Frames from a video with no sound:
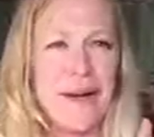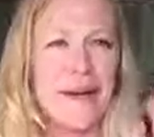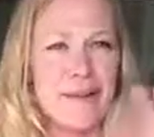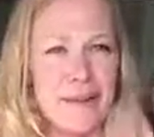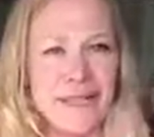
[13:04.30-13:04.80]

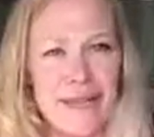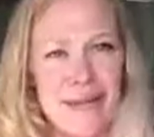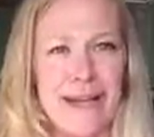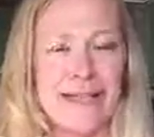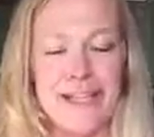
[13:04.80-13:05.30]
but let's
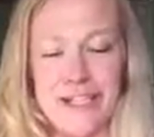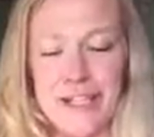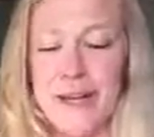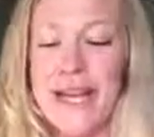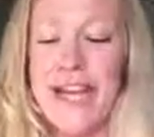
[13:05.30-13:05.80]
get past that
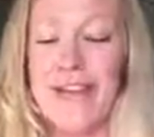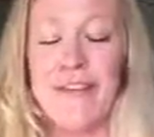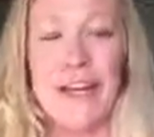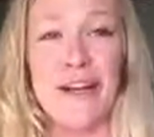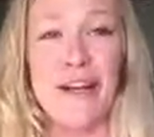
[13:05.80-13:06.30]
too.
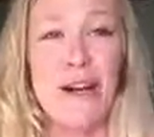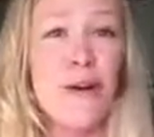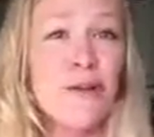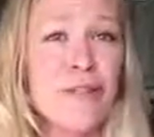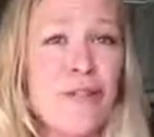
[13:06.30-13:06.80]
If it
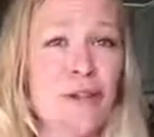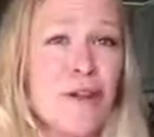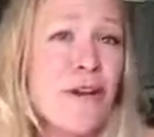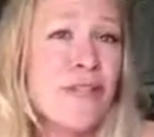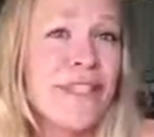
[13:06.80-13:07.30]

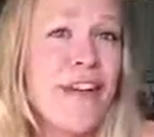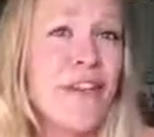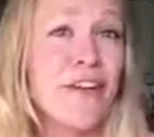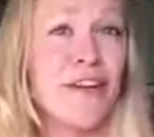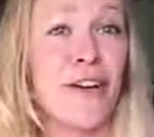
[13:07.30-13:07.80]
grows
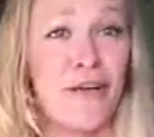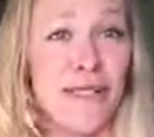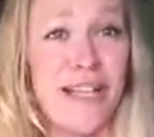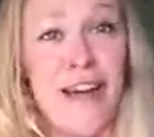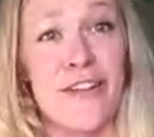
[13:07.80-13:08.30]
together, it
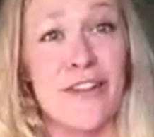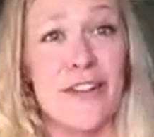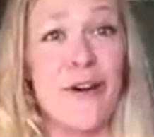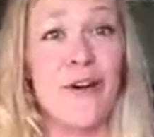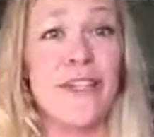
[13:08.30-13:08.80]
goes together.
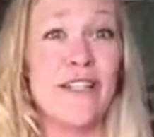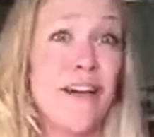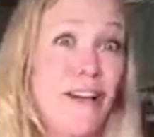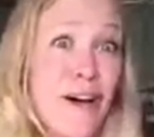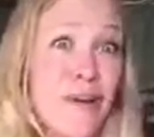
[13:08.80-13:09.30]
So it's
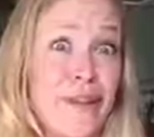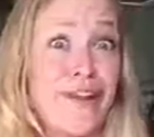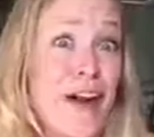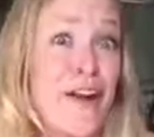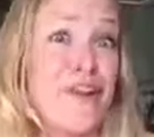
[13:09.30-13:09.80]
gonna go with
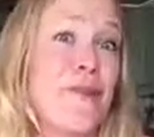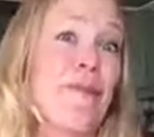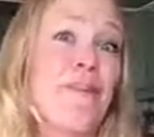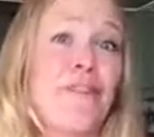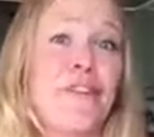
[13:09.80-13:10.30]
a lot of
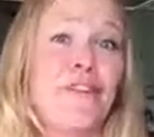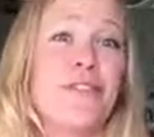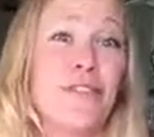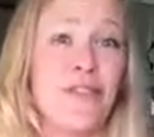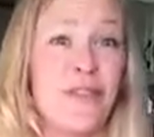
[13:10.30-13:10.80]
German
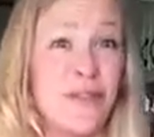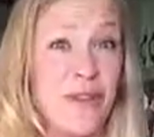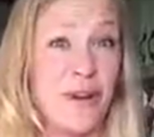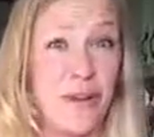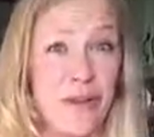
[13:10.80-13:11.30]
food. So if
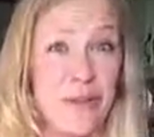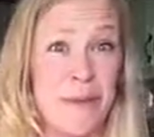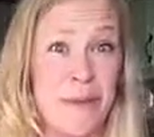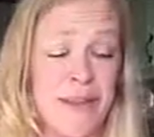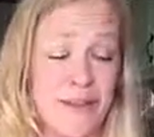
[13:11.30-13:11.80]
you are one of those
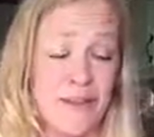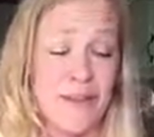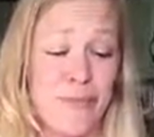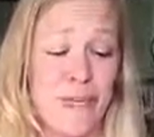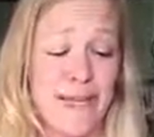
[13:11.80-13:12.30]
people that like
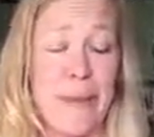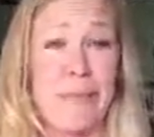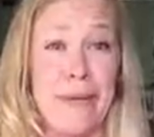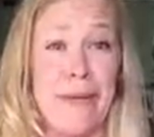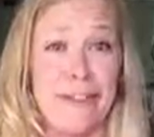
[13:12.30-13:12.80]
those big,
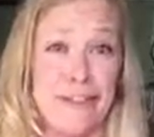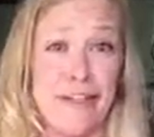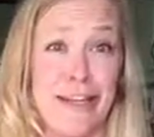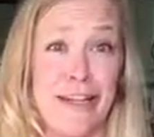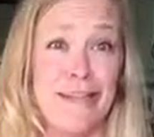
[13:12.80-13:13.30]
like
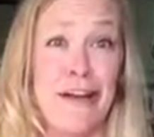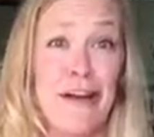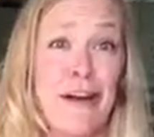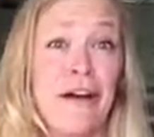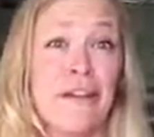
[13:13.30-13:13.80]
penis-looking,
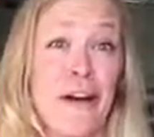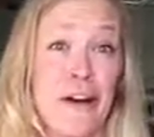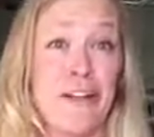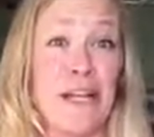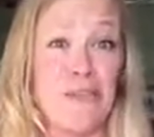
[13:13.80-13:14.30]

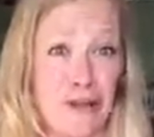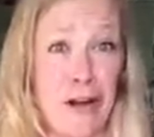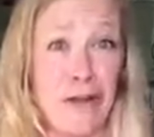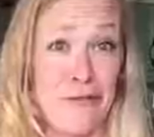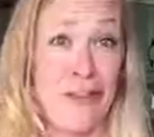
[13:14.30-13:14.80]
gnarly
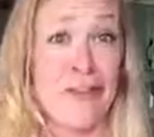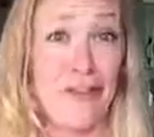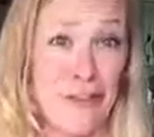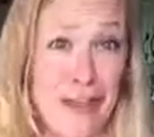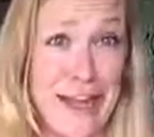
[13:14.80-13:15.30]

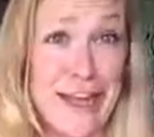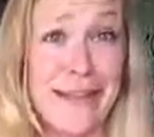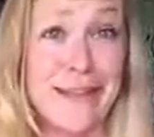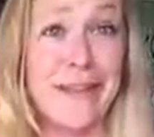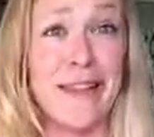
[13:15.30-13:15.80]
Frankfurter
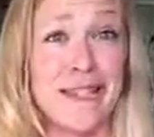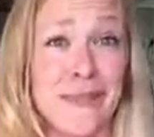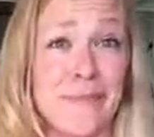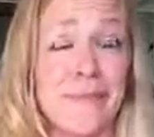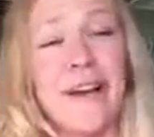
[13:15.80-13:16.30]
things with like
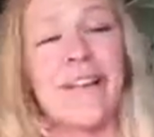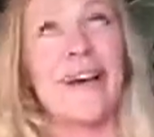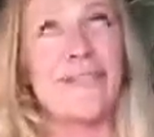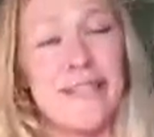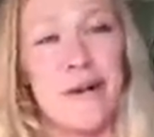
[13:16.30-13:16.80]
some, well, I
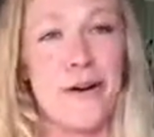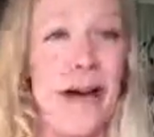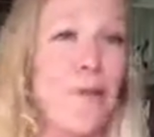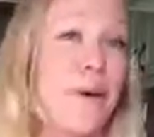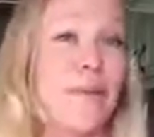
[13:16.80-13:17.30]
love
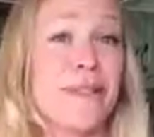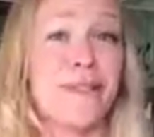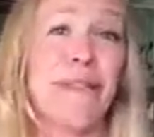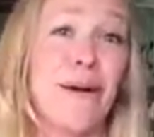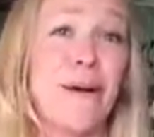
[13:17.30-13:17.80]
sauerkraut, but with
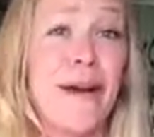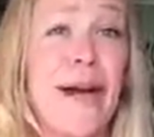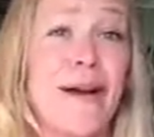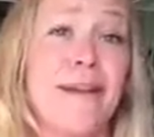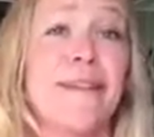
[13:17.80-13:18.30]
some
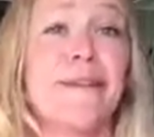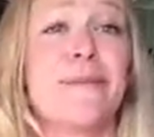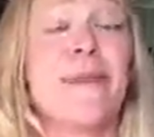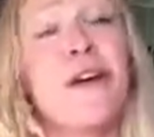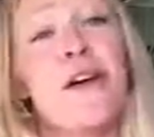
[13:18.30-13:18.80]
sauerkraut and
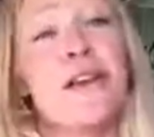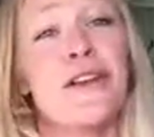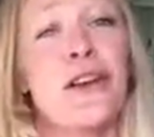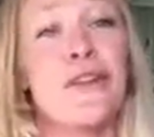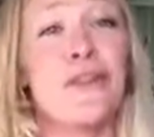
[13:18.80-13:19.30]
some,
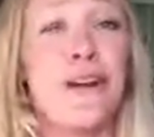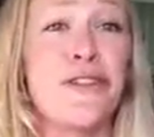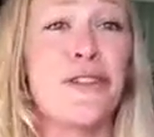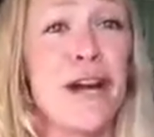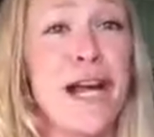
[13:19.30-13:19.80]
you know,
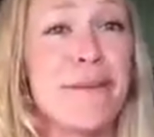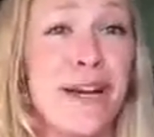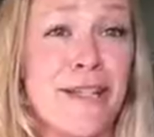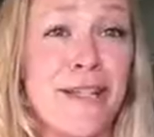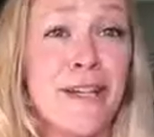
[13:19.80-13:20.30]
fresh grain
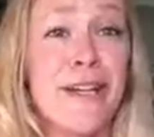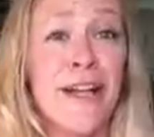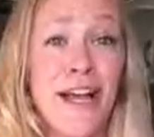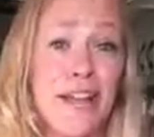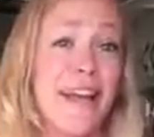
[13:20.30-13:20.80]

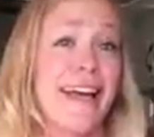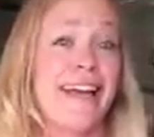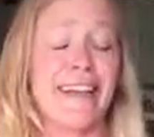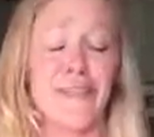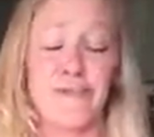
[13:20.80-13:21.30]
mustard,
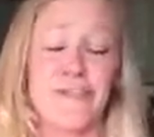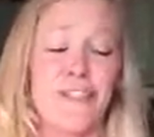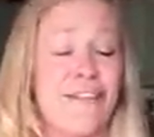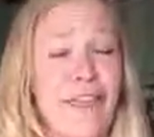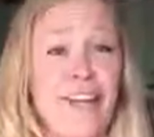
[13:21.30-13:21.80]
like
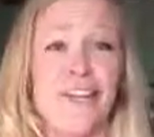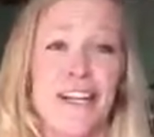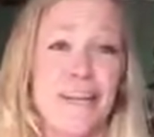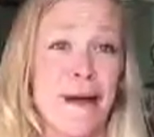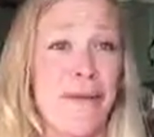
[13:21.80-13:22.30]
shove that
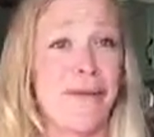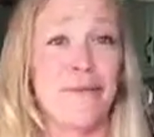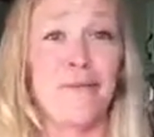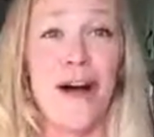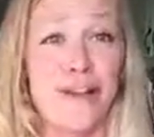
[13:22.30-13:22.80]
shit in your mouth
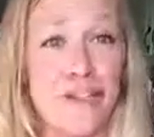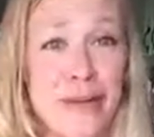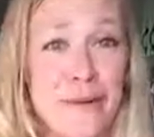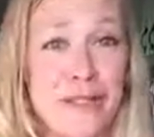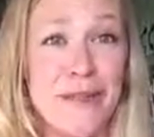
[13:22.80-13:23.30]
and wash it
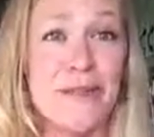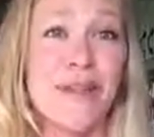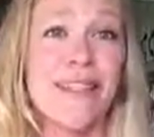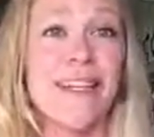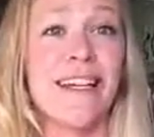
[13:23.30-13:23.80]
down with some
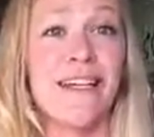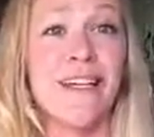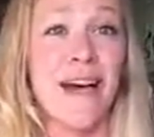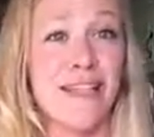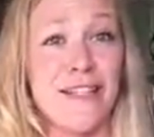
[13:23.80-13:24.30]

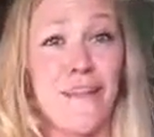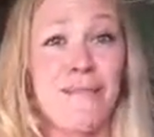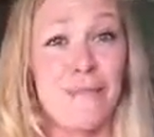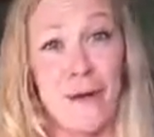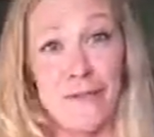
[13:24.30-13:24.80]
Riesling. That is a
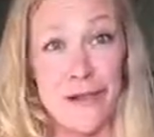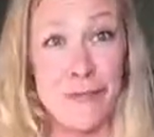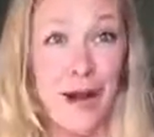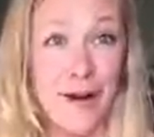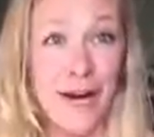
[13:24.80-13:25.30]

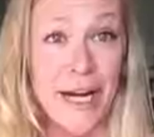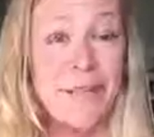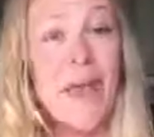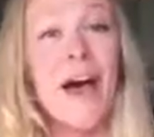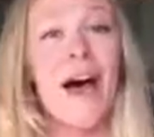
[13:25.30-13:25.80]
perfect
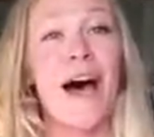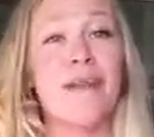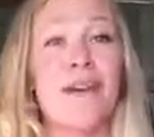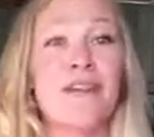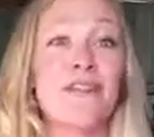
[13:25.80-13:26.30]
pairing.
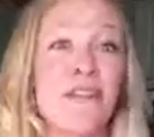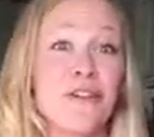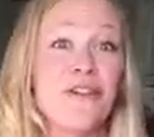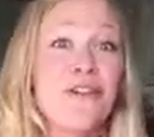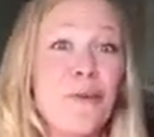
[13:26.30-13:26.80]
But it also
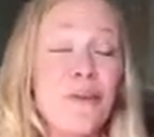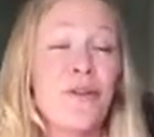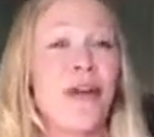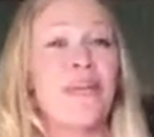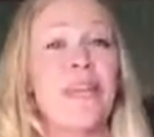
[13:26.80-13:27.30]
goes super
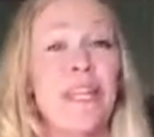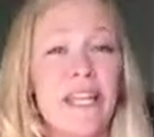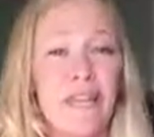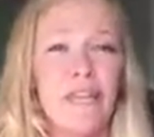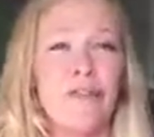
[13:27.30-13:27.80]
great with
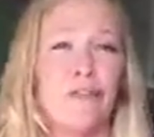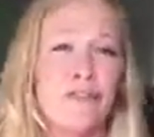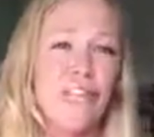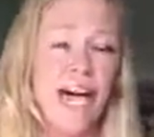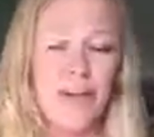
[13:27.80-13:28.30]
Indian
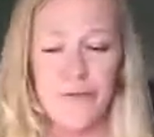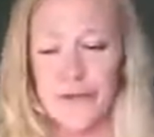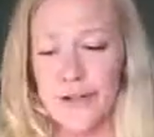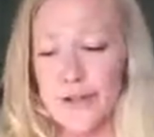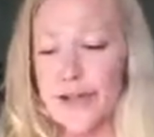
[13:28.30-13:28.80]
food, Thai
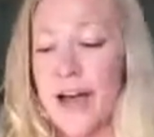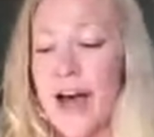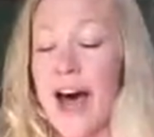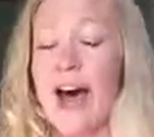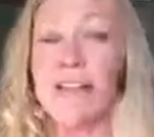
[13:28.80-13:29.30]
food,
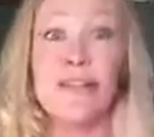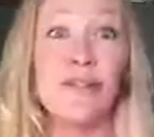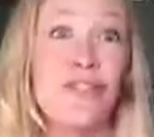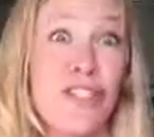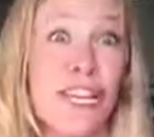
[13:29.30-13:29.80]

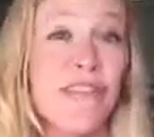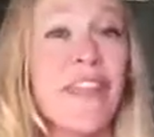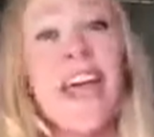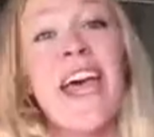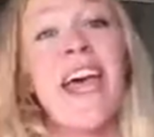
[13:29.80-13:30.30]
sushi,
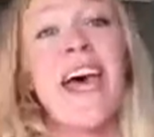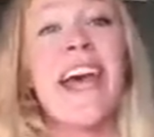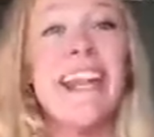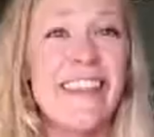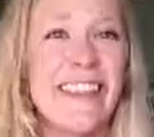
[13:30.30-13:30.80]

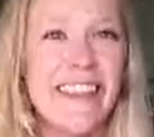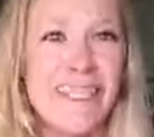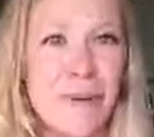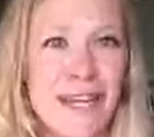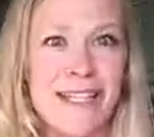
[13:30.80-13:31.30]
anything
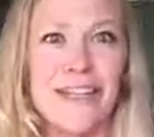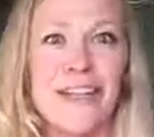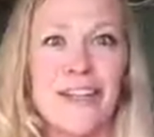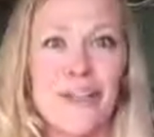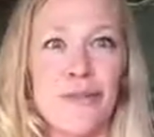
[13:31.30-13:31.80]
that's
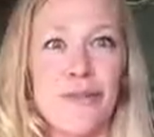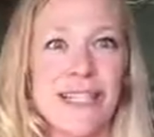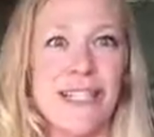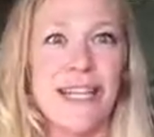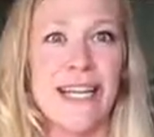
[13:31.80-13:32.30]
spicy. Your
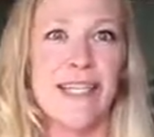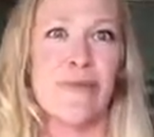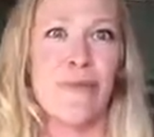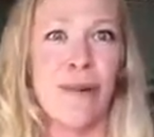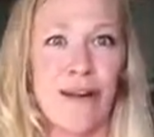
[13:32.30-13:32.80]
Riesling
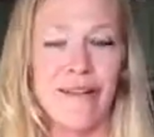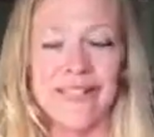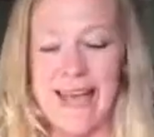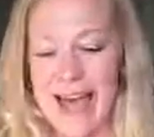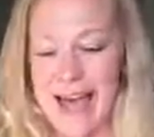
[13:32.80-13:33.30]
is where
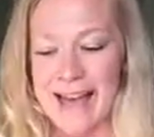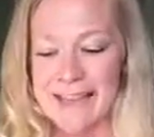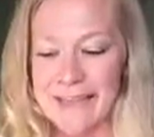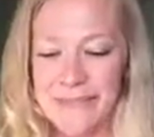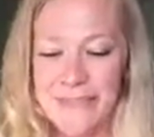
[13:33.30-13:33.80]
it's
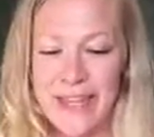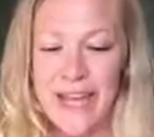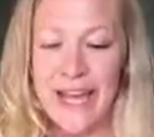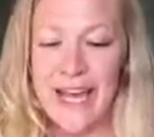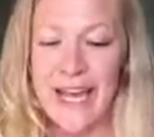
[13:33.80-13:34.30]
at.
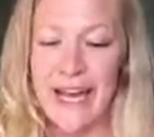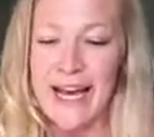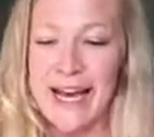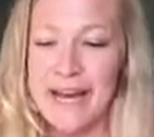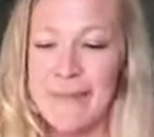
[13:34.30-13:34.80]

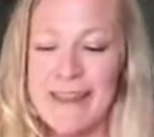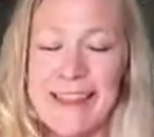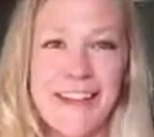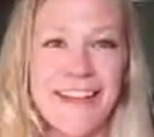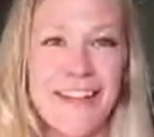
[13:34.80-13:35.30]
I
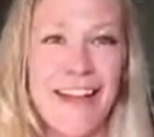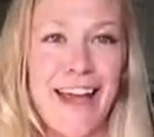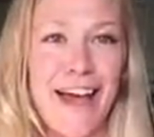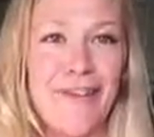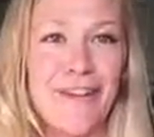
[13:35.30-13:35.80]
think that's all
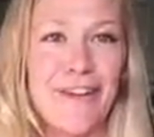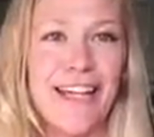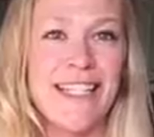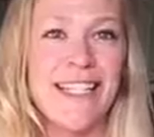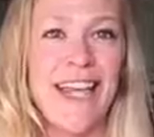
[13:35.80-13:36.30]
I have for you
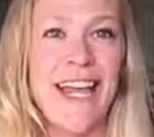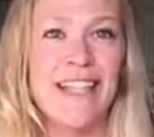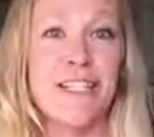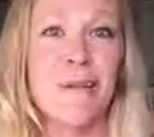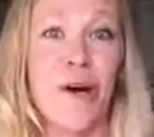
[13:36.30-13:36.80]
guys
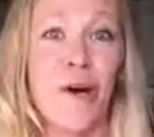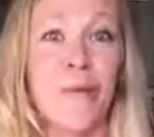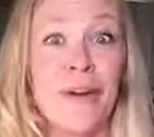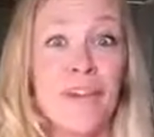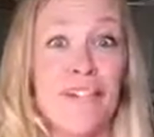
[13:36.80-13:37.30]
today.
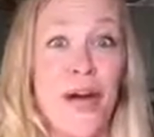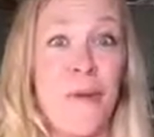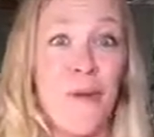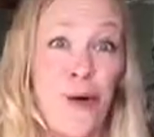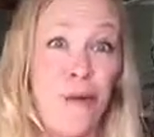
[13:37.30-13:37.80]
Tomorrow we're going to
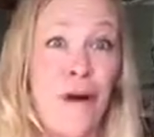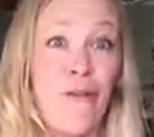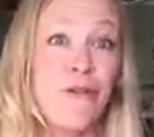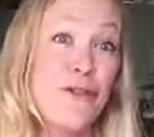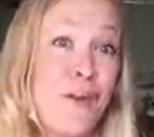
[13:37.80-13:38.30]
talk more
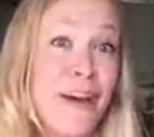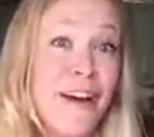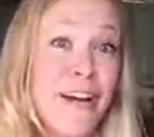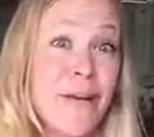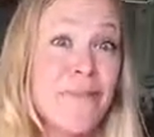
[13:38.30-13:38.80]
about food
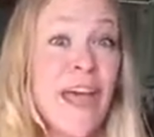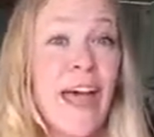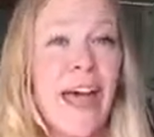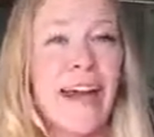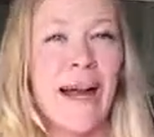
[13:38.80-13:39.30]
pairing,
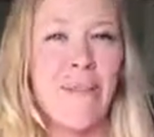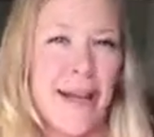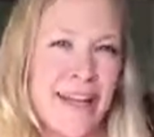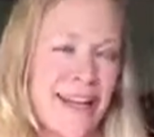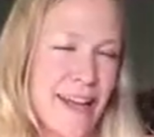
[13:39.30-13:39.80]
and I
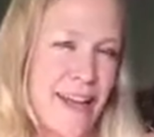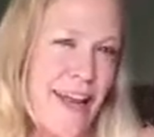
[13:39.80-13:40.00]
might,